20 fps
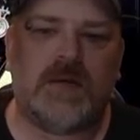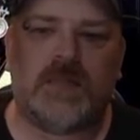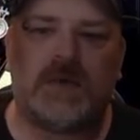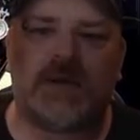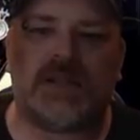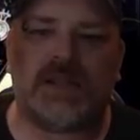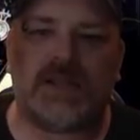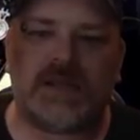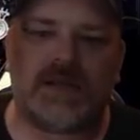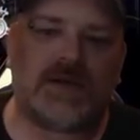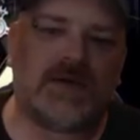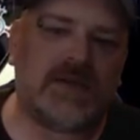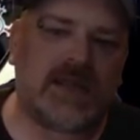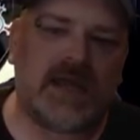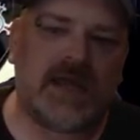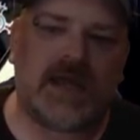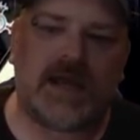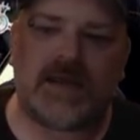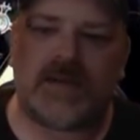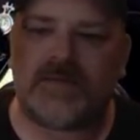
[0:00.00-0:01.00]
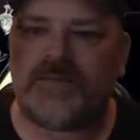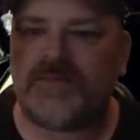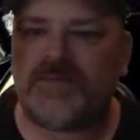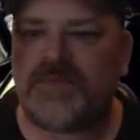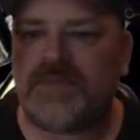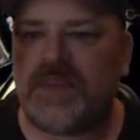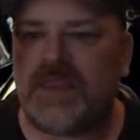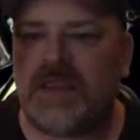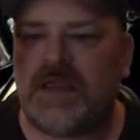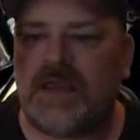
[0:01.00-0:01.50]
going to click on that,
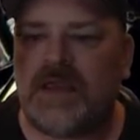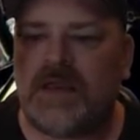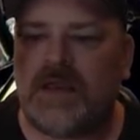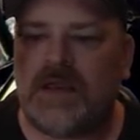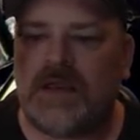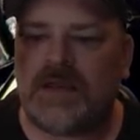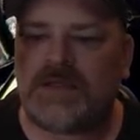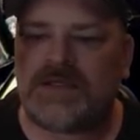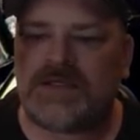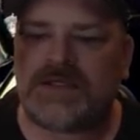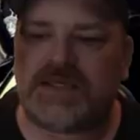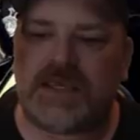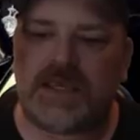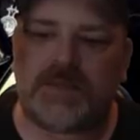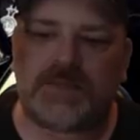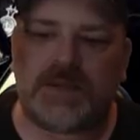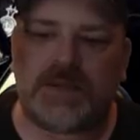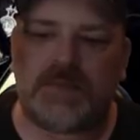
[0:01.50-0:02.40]
skip the